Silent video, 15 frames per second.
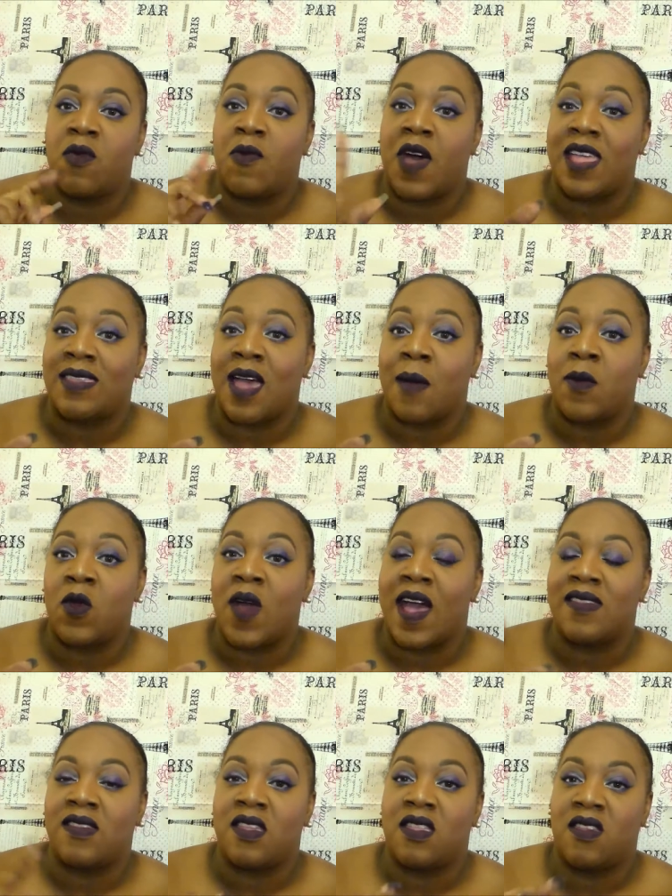But by the time you
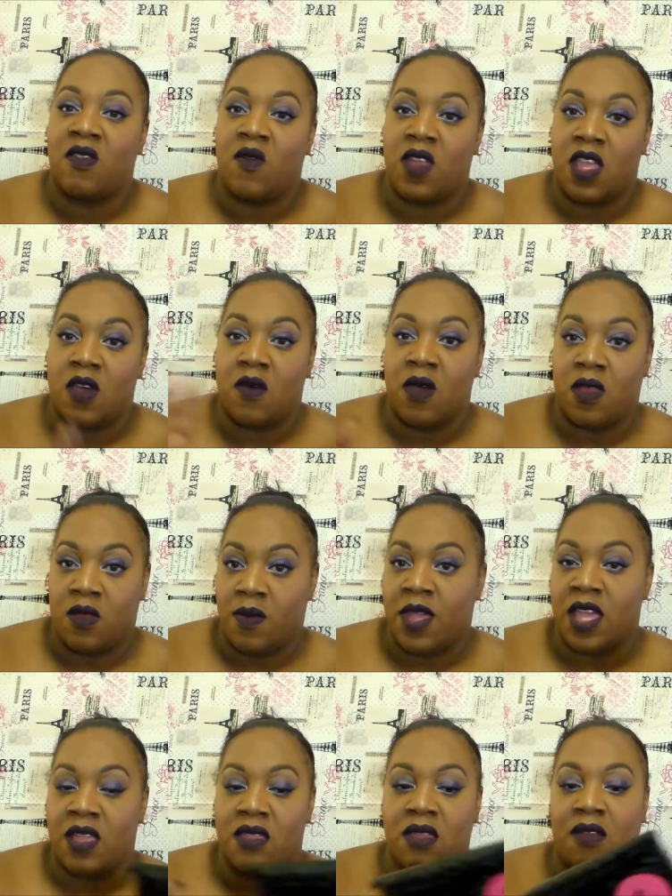guys see this video, it'll
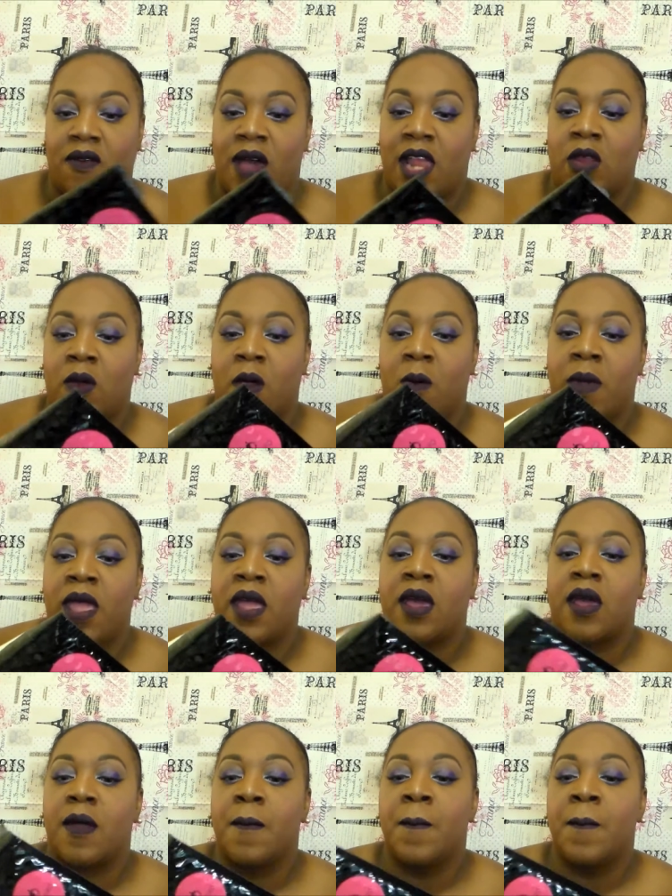be into the following week.